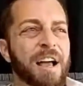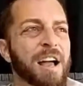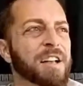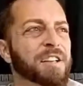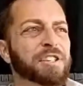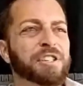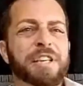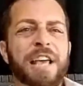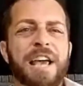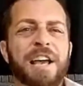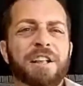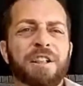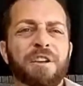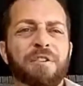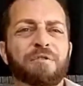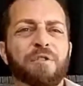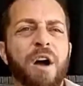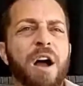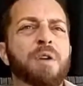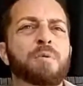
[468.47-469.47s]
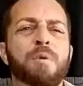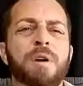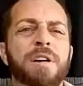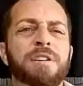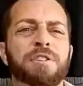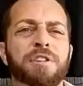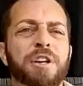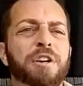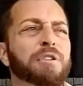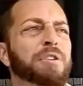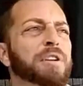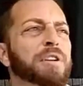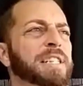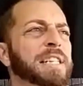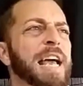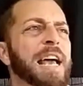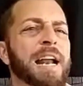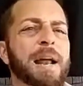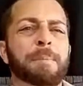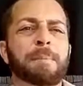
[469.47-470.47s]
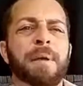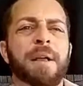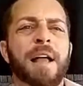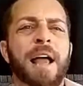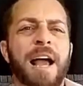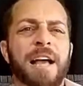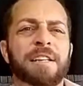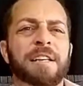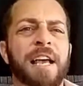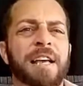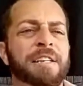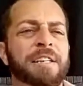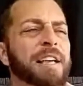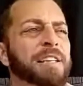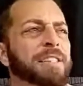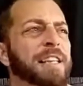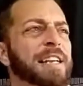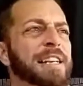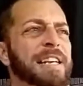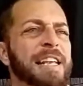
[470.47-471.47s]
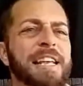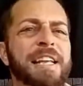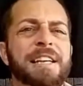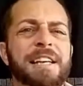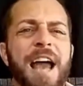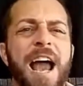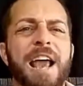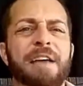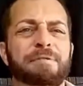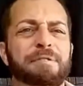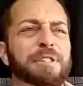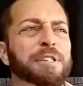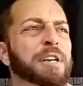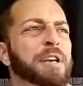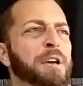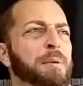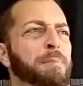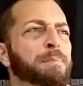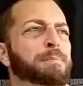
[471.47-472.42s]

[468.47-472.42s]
on a scale of 0 to 10, I'm as the knife is,